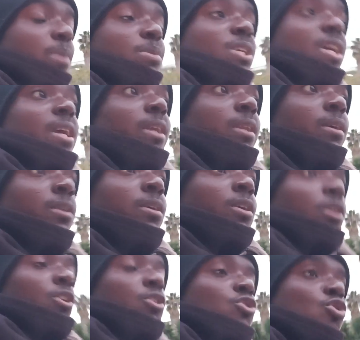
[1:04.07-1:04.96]
what I'm saying?
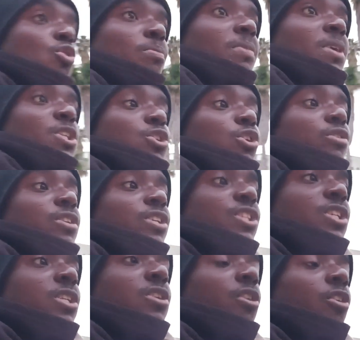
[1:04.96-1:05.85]
So
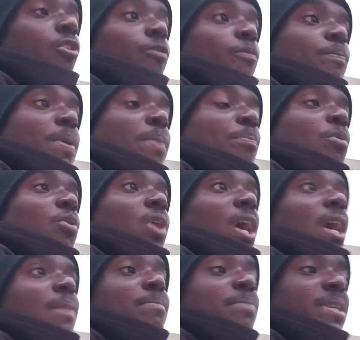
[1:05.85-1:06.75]
majority of people
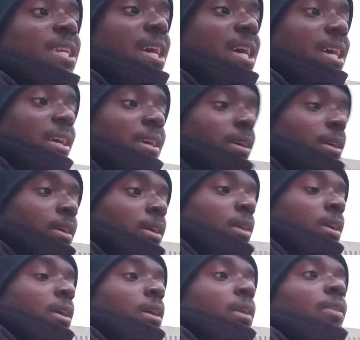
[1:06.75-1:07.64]
up there
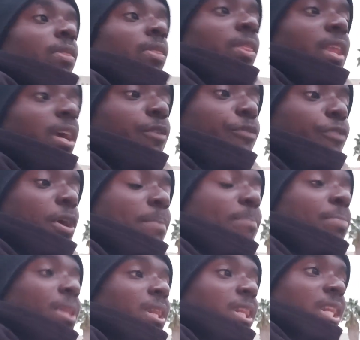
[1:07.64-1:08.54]

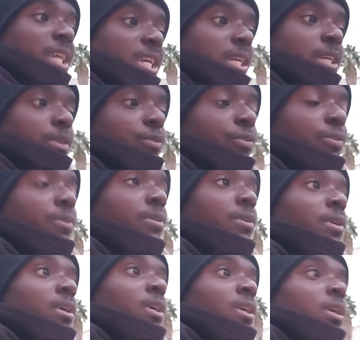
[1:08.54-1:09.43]
never believe
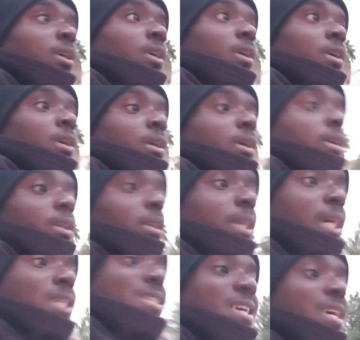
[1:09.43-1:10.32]

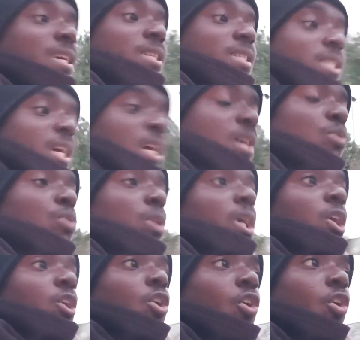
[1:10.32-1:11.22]
that a day
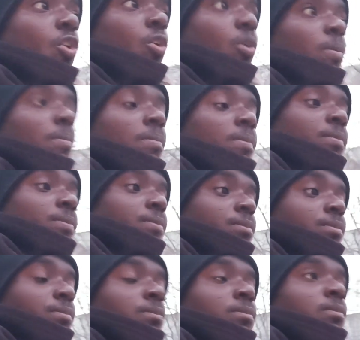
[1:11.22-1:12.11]
will come
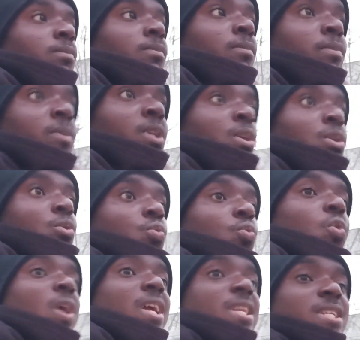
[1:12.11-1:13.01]

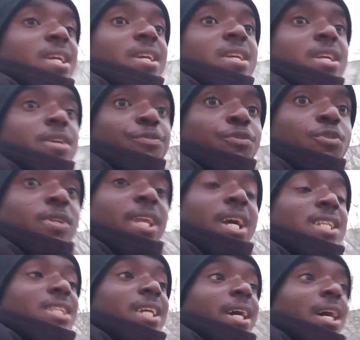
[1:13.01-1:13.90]
where the evil
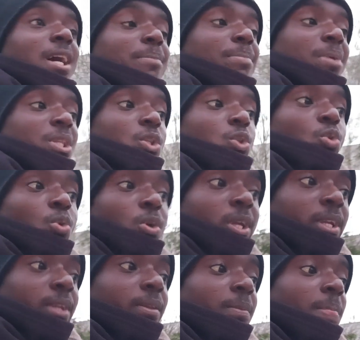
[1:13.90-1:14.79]
that they have been
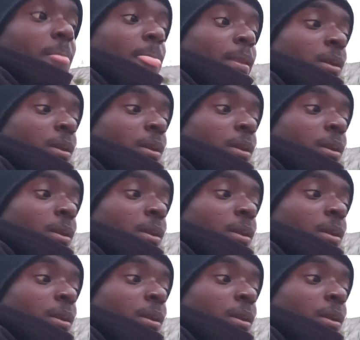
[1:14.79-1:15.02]
doing,